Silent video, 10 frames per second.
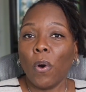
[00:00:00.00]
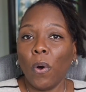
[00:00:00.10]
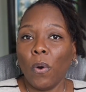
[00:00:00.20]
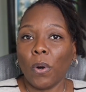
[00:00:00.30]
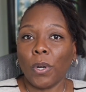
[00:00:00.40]

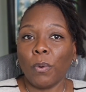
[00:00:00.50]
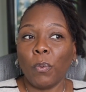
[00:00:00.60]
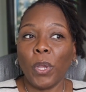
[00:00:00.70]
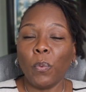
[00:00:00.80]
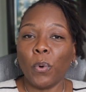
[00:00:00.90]
Or
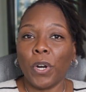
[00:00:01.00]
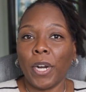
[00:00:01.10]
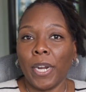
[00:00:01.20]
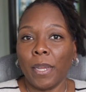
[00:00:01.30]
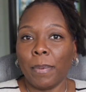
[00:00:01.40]
we
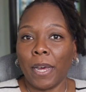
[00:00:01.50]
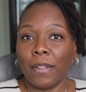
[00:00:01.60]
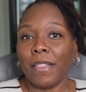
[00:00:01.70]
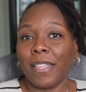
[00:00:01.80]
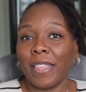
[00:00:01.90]
worry
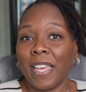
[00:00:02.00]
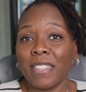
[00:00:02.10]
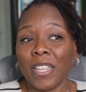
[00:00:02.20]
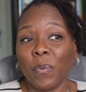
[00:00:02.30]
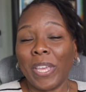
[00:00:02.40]
about the
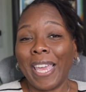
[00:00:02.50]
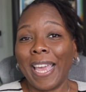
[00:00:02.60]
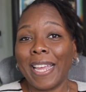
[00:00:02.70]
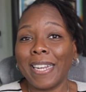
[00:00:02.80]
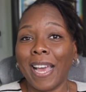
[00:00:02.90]
things that we
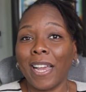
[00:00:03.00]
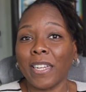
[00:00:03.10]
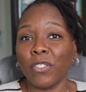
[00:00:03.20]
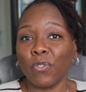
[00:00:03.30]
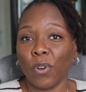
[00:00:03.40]
cannot
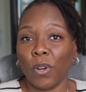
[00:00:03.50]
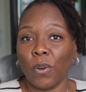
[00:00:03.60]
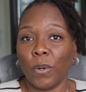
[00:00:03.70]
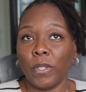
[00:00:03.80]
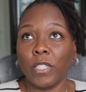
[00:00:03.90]

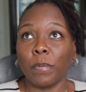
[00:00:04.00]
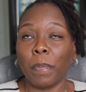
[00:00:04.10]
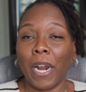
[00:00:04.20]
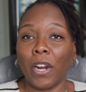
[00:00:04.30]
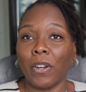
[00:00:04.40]
control
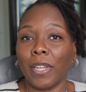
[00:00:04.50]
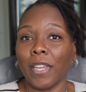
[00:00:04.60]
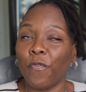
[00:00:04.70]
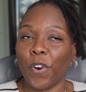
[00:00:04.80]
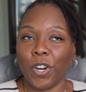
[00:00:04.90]

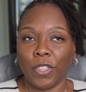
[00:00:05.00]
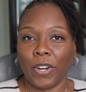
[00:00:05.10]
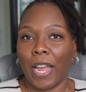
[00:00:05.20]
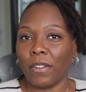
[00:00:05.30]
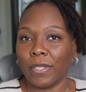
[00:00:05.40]
spiraling
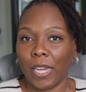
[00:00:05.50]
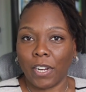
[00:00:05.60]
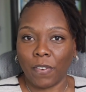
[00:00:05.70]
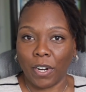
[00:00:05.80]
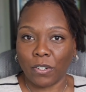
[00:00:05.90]
further
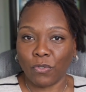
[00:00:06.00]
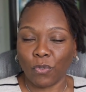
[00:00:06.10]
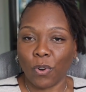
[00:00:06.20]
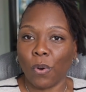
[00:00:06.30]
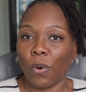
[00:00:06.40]
outside of our
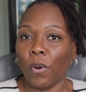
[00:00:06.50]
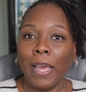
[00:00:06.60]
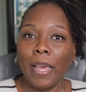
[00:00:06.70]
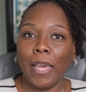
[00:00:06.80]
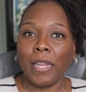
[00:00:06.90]
control
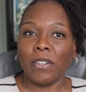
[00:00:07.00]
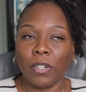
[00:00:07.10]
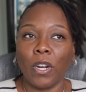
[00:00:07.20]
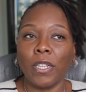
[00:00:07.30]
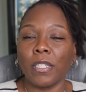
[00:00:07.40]

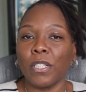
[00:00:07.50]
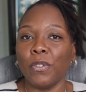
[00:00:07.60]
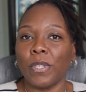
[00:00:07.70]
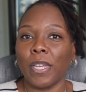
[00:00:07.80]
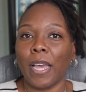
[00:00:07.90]
and us
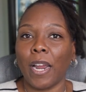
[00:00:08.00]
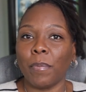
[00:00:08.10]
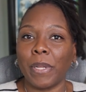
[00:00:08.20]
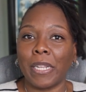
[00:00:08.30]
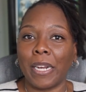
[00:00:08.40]
losing our
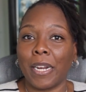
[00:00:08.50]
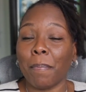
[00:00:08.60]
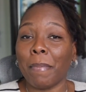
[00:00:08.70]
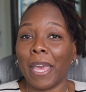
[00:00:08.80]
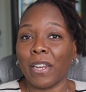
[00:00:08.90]
ability to
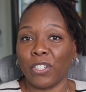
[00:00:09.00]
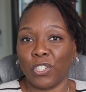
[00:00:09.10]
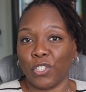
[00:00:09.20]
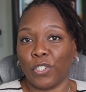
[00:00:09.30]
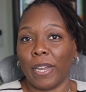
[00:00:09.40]

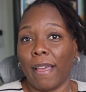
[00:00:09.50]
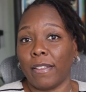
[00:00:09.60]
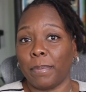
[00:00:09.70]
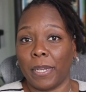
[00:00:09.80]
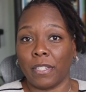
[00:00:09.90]
manage certain
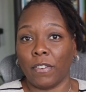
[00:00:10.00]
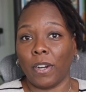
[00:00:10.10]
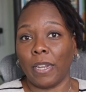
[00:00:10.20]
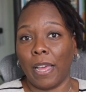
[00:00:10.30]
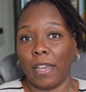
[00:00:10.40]
aspects of
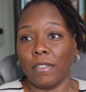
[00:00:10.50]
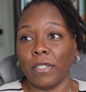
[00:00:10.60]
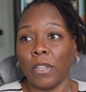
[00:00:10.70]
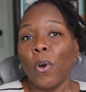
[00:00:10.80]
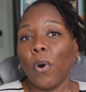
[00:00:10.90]
our
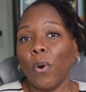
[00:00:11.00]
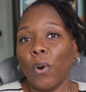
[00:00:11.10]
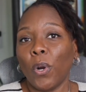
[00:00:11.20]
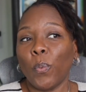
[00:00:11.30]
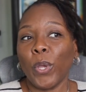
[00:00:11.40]
lives.
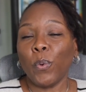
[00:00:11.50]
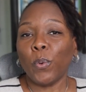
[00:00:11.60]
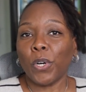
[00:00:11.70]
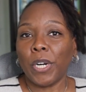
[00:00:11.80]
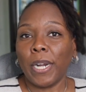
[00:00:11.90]
Or we
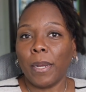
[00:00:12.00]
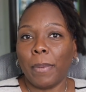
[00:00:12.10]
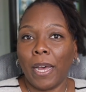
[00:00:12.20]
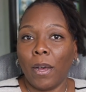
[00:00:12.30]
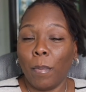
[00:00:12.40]
worry
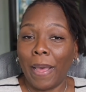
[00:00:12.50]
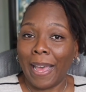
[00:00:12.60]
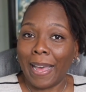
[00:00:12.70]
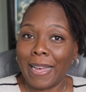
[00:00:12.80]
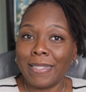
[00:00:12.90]
about
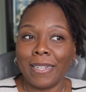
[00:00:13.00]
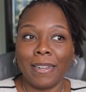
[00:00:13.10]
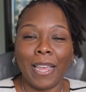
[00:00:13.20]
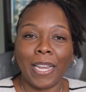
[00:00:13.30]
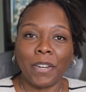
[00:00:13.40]
past
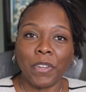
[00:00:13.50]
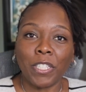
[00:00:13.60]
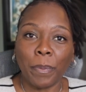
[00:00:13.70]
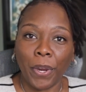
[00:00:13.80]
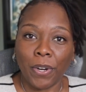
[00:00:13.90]
negative
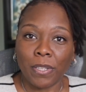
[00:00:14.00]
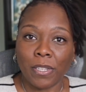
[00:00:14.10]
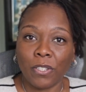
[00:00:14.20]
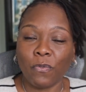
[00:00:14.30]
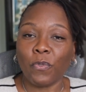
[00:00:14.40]

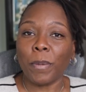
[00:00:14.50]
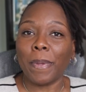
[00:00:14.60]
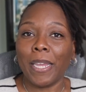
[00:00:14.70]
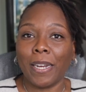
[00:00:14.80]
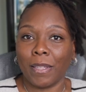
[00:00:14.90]
experiences
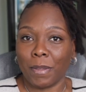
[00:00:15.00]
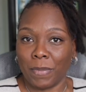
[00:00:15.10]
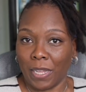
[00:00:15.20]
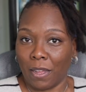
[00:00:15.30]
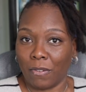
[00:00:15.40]
repeating
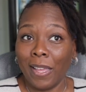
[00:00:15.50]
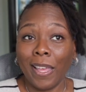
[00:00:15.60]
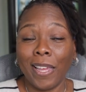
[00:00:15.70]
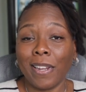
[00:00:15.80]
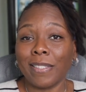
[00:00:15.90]
themselves
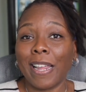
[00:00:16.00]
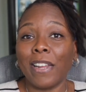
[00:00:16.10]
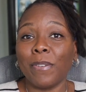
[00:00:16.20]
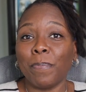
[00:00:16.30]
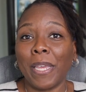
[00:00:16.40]
and us
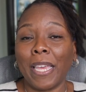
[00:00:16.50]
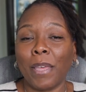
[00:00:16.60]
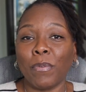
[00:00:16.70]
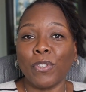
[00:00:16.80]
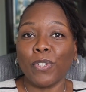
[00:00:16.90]
not being
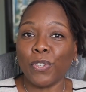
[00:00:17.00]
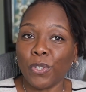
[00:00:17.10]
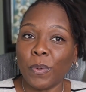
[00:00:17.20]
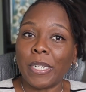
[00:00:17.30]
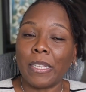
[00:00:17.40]
able to
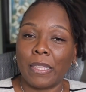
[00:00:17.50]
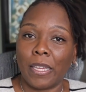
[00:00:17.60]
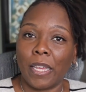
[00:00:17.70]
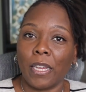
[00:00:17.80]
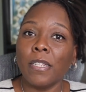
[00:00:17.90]
do
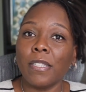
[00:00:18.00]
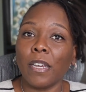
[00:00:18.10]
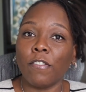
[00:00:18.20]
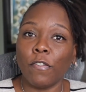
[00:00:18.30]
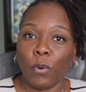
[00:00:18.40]
anything
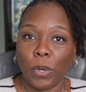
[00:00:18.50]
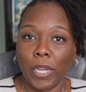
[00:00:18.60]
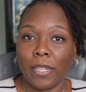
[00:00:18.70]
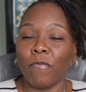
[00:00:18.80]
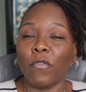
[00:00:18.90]
to
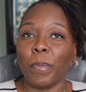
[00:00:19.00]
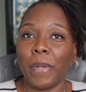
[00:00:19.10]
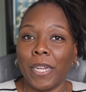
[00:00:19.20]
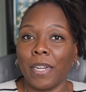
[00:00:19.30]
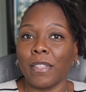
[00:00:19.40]
avoid
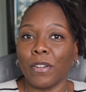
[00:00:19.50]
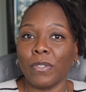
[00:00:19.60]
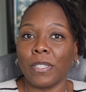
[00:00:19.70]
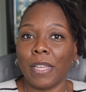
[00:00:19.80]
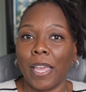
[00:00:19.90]
repeating
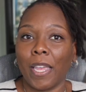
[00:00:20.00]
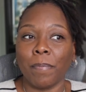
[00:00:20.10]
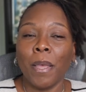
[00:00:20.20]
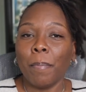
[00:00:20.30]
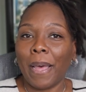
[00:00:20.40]
those
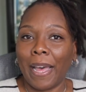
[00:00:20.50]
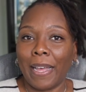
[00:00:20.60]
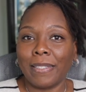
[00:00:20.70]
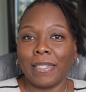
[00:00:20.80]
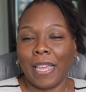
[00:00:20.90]
same
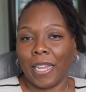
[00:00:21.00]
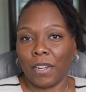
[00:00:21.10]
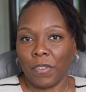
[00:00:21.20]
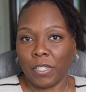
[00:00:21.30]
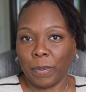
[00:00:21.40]
past
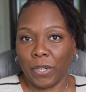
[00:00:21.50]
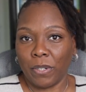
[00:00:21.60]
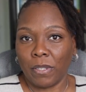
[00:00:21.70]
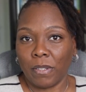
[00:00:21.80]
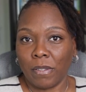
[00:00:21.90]
negative
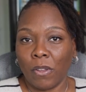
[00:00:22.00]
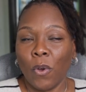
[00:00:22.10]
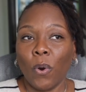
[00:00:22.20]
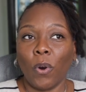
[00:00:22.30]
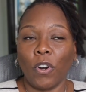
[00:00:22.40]
experiences
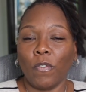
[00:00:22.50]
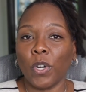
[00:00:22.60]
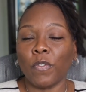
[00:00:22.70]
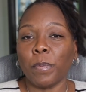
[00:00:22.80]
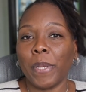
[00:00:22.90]

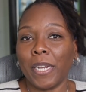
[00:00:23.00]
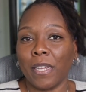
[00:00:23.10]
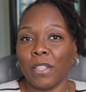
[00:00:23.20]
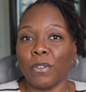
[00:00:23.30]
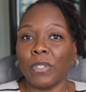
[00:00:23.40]
or
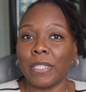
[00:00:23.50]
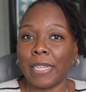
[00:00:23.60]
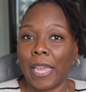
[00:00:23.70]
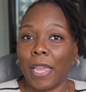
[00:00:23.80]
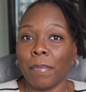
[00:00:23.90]
repeating those
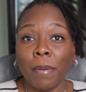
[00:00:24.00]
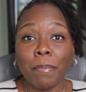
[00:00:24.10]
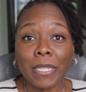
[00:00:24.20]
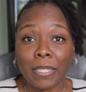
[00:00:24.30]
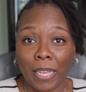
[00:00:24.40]
same
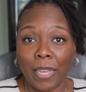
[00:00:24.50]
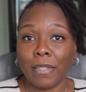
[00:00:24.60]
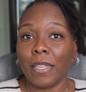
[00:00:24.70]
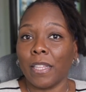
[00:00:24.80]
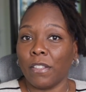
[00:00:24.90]

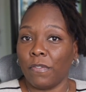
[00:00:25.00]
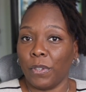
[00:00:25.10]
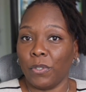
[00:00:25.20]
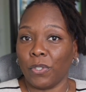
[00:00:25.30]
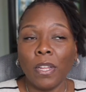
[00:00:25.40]
mistakes in the
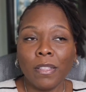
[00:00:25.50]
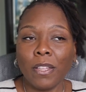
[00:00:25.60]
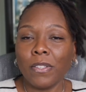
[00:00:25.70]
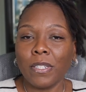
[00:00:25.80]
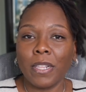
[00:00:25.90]
future.
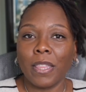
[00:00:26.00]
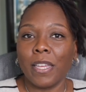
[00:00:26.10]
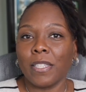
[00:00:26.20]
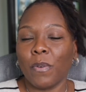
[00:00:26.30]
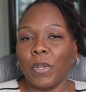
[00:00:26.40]
Those are the
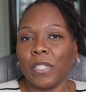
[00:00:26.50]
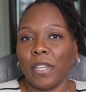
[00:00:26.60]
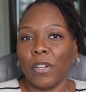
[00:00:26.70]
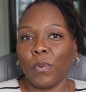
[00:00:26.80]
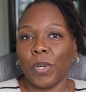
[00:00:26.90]
things that we
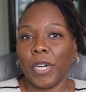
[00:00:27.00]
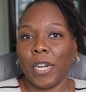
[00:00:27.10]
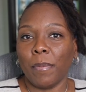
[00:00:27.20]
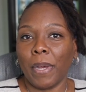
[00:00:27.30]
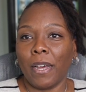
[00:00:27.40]
tend to
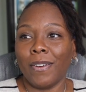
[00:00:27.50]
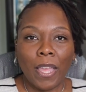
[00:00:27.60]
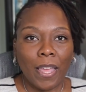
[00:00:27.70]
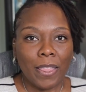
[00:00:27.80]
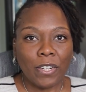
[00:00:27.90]
worry
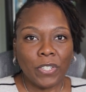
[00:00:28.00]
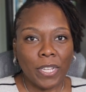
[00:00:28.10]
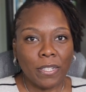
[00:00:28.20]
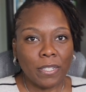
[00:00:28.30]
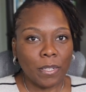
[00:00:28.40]
about. And there
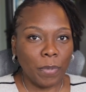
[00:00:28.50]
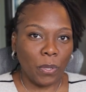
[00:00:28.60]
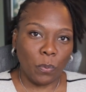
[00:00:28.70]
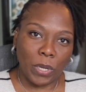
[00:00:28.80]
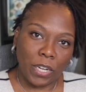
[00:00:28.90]
tends to
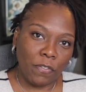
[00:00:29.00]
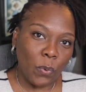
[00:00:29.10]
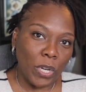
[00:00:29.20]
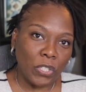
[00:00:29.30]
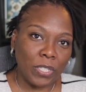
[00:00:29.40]
be what if
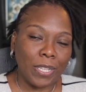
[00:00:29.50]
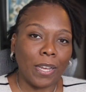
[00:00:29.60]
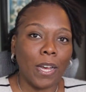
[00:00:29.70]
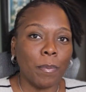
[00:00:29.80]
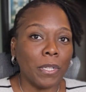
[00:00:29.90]
questions
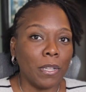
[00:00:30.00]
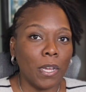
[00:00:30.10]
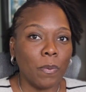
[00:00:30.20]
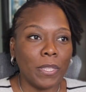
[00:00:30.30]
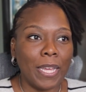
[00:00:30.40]
that come
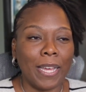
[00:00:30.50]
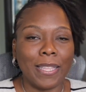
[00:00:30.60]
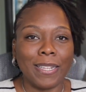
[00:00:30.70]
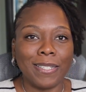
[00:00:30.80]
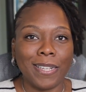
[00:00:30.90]
along with
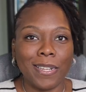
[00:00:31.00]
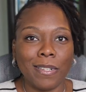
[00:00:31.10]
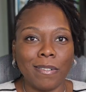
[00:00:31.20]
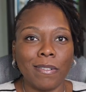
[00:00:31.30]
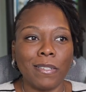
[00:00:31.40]
that
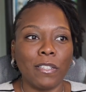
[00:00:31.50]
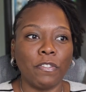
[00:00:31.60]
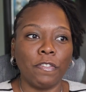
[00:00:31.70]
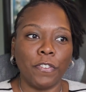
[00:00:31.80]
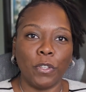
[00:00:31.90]
tends
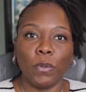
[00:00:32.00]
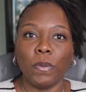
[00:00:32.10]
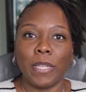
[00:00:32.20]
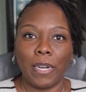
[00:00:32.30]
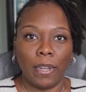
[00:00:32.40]
to
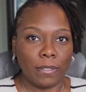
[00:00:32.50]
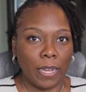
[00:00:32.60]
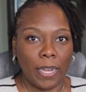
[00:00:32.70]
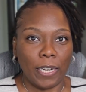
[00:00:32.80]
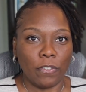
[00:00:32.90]
fuel that
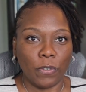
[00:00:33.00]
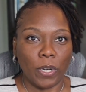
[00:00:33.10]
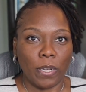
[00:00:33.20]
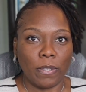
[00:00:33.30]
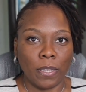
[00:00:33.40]
anxiety
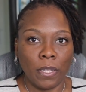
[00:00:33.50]
for us.